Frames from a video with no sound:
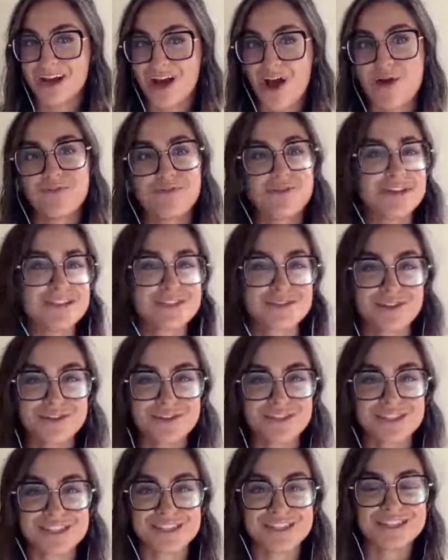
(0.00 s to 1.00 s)
Hopefully it's not
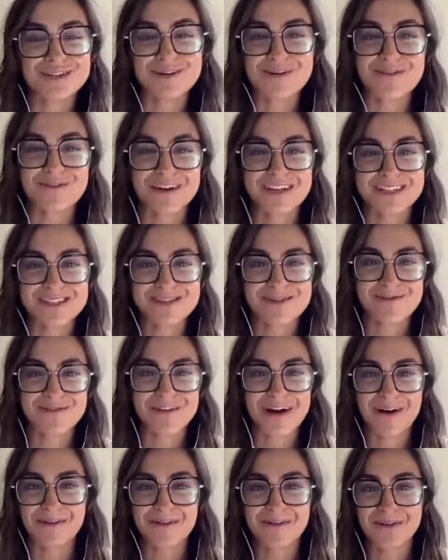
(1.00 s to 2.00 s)
just the two of us who
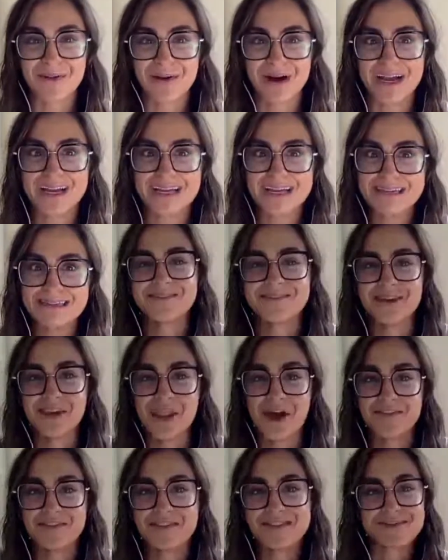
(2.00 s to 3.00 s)
felt quite
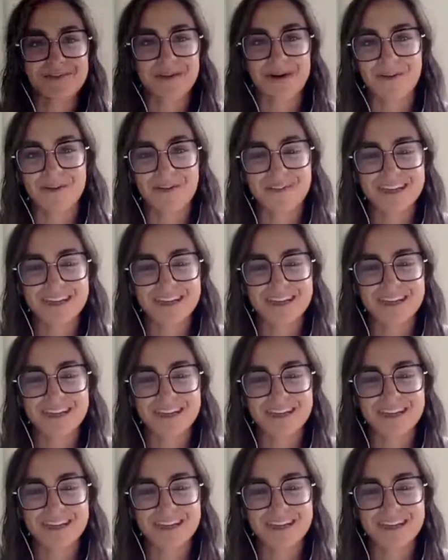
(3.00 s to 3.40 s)
nervous about all